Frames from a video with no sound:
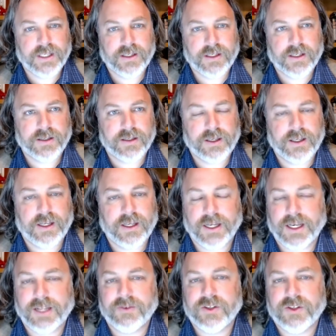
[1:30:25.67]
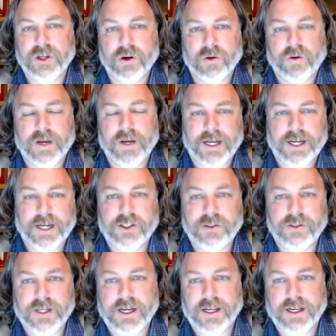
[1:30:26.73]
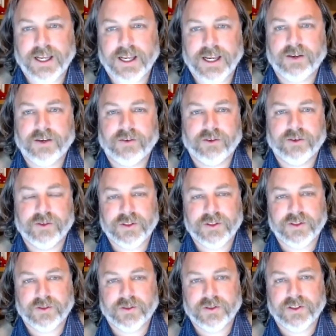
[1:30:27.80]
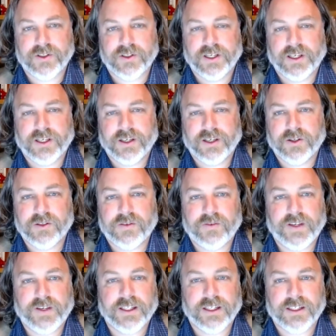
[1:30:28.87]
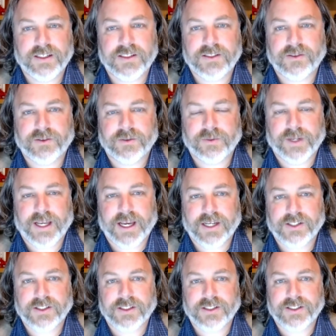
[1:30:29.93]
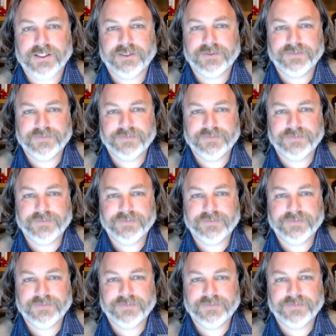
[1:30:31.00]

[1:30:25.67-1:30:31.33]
if so, how did you kind of handle those feelings or reactions?